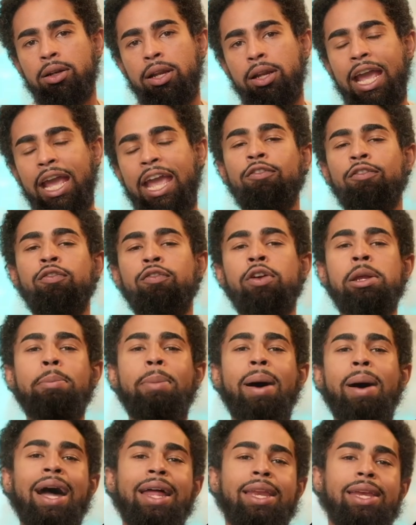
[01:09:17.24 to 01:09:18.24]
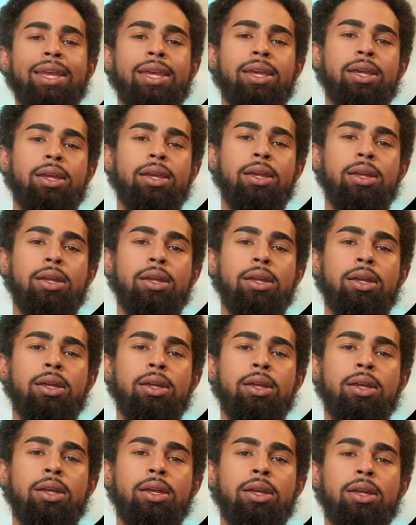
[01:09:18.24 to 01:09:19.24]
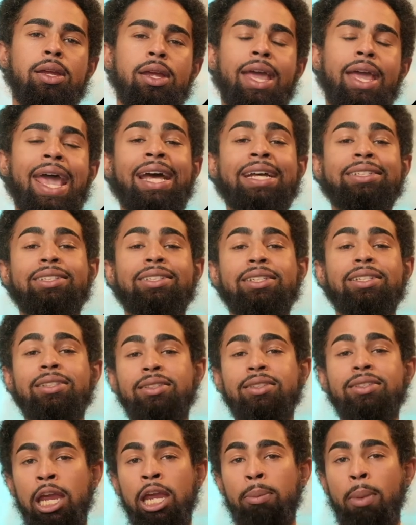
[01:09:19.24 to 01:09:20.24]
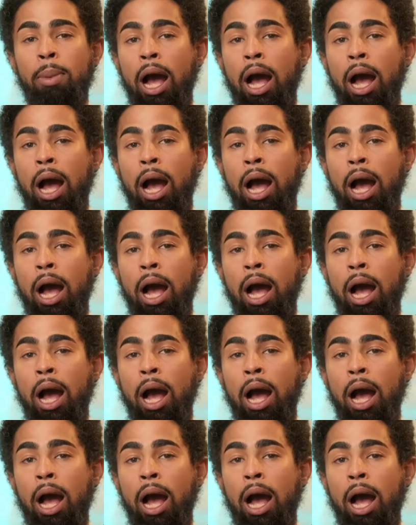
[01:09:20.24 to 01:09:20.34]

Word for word: Everybody has the same